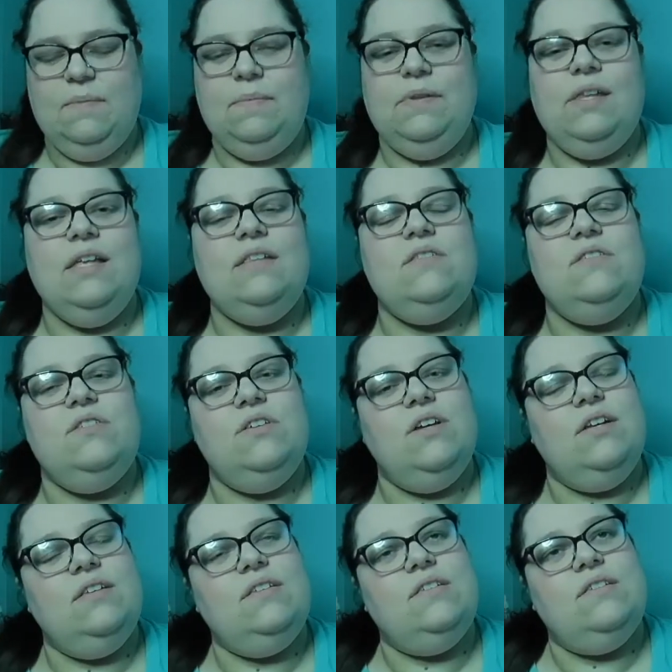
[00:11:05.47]
But that's
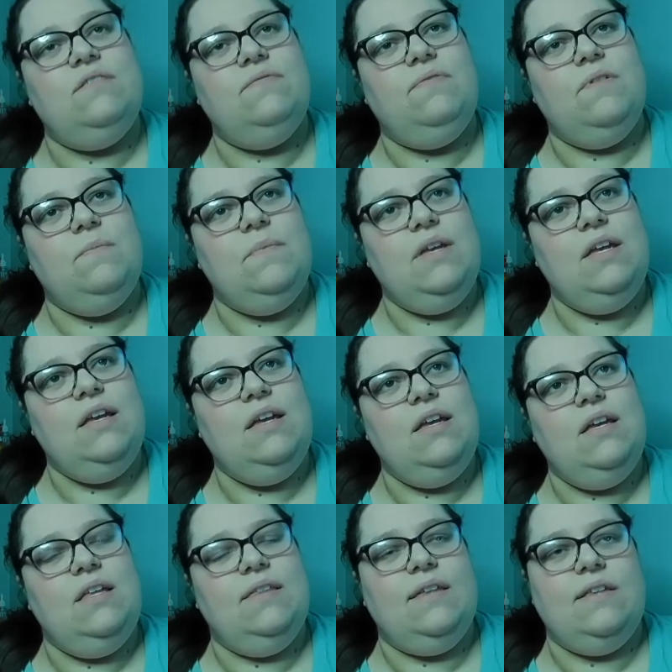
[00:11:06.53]
just, for
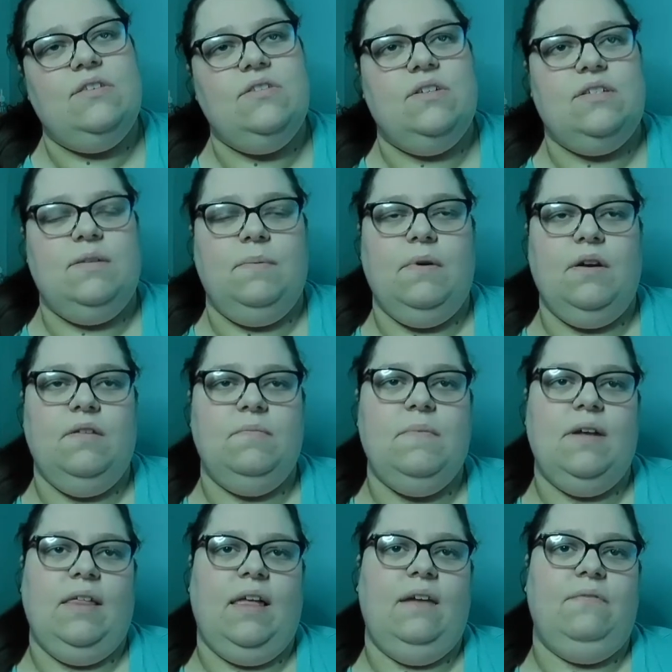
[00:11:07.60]
me, that's just a part of
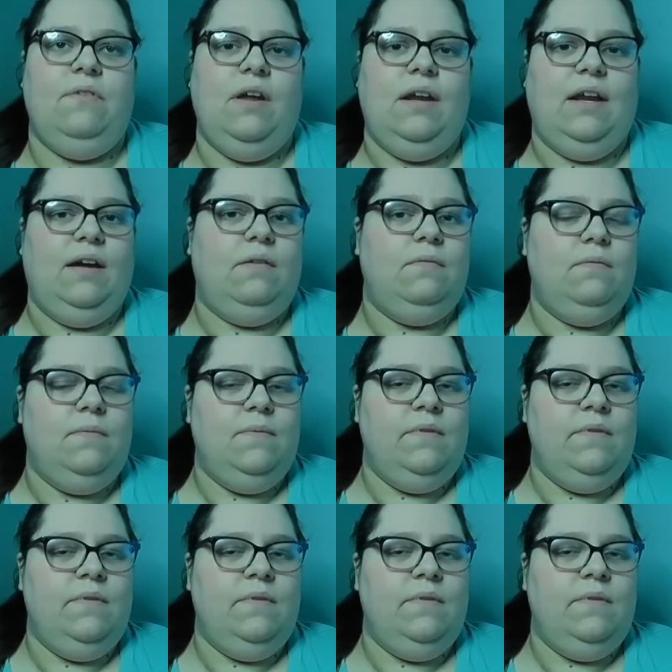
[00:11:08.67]
my life right now.